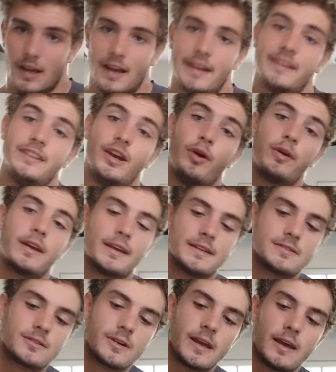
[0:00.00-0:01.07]
did yoga
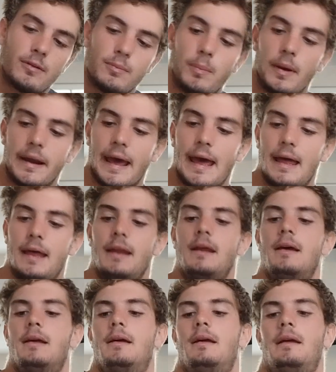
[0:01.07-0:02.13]
yesterday with my dad.